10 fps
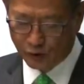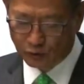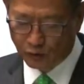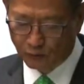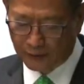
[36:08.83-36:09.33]

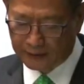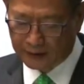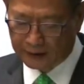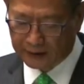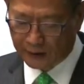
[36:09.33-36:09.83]
The governments
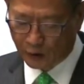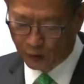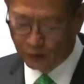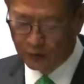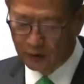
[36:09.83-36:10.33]
will discuss
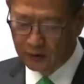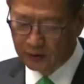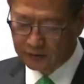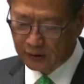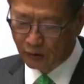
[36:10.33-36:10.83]
and work out
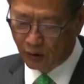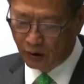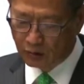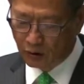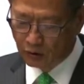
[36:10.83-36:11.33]
arrangements
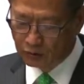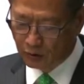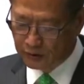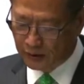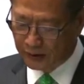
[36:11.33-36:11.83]
regarding
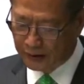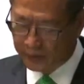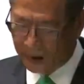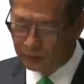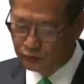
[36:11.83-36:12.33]
air
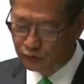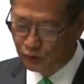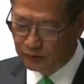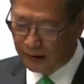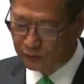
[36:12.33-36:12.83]
travel bubble
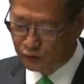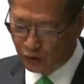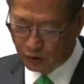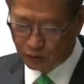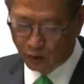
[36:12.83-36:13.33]
with
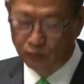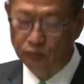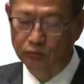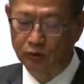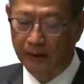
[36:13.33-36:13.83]
places that
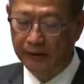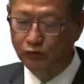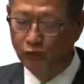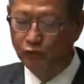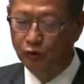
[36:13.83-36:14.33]
have
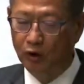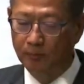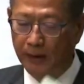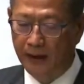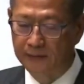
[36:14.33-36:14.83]
close
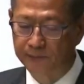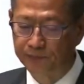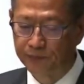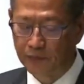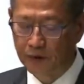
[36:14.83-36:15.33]
economic and
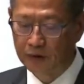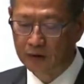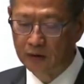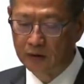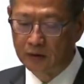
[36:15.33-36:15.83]
trade
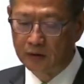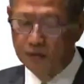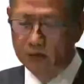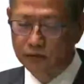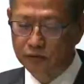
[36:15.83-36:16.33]
relations with Hong
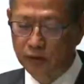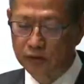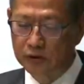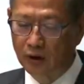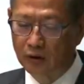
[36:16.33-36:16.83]
Kong and
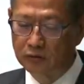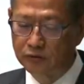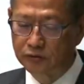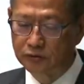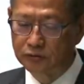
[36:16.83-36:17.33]
where the
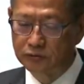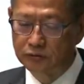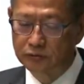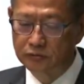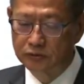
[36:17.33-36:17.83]
epidemic situation
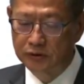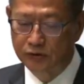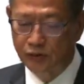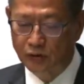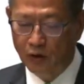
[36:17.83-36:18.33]
is
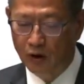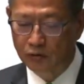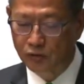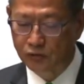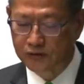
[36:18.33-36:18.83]
relatively
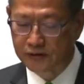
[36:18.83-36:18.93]
stable.